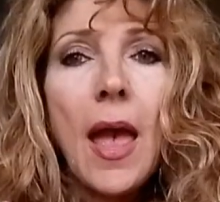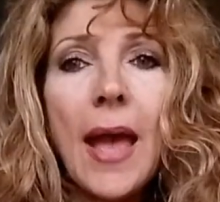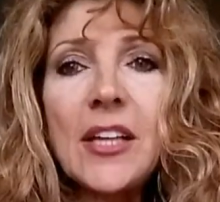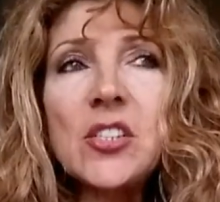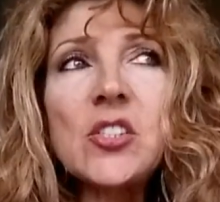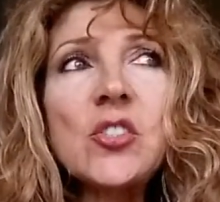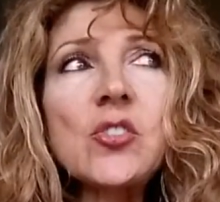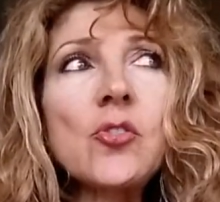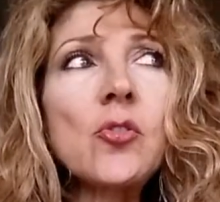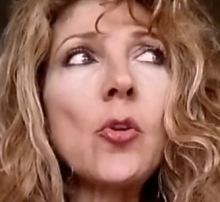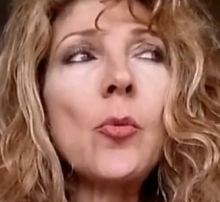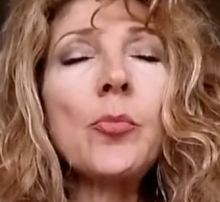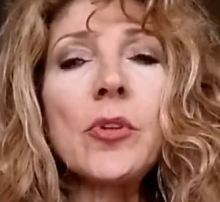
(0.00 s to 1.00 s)

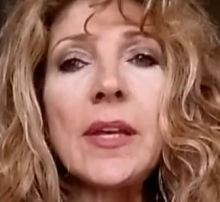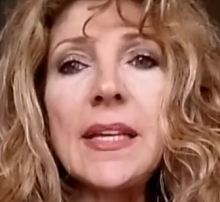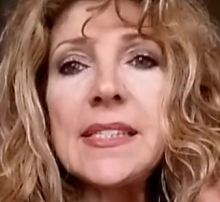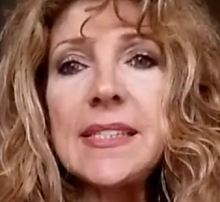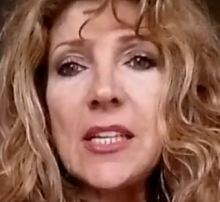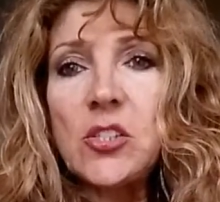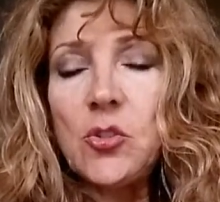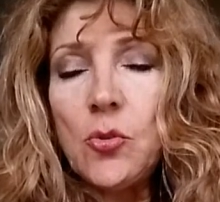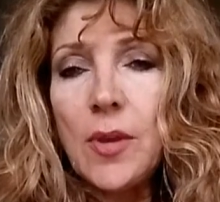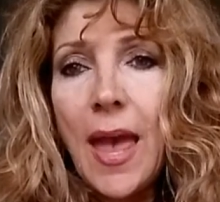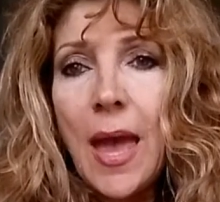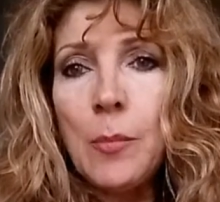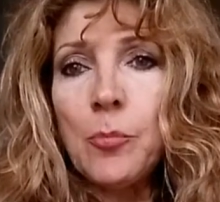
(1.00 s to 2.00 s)
external brilliance that you
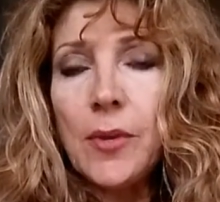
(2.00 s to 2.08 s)
can.